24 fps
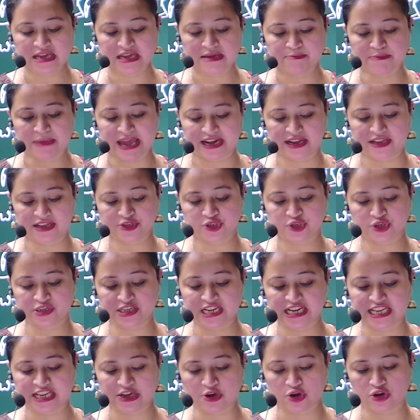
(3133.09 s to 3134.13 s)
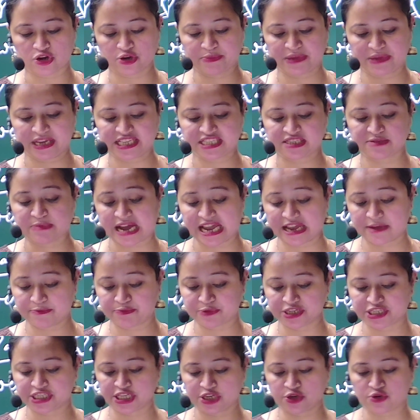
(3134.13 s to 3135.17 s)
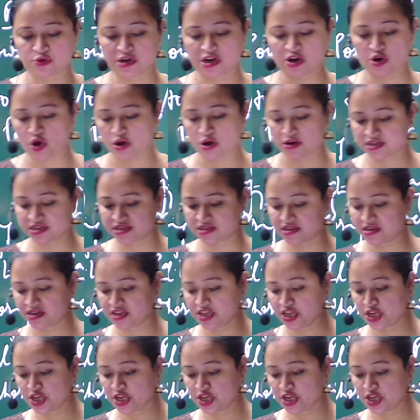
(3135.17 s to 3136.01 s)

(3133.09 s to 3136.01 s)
managerial economics by a particular author.